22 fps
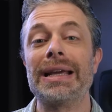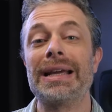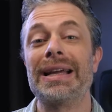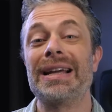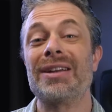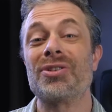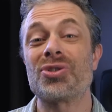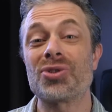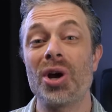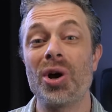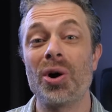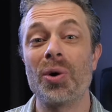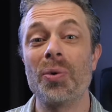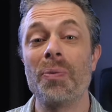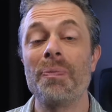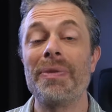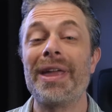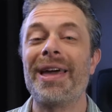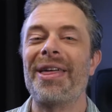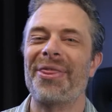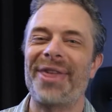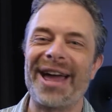So
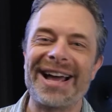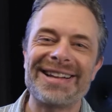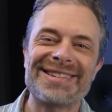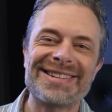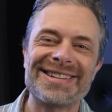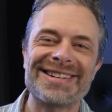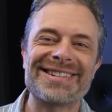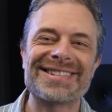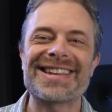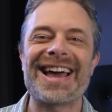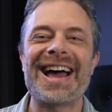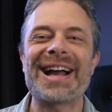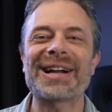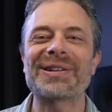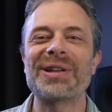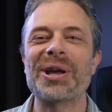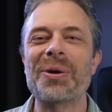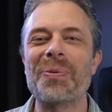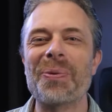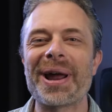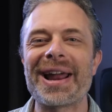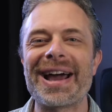that's exactly
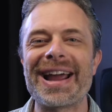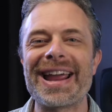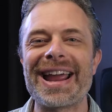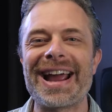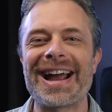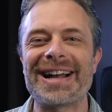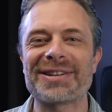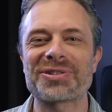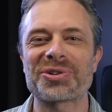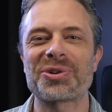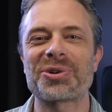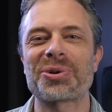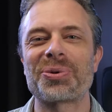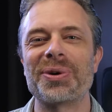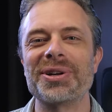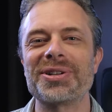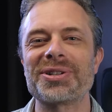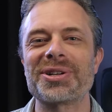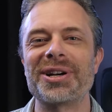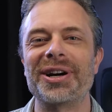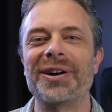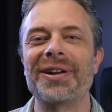what I asked
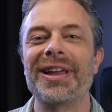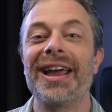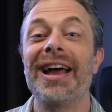Krister.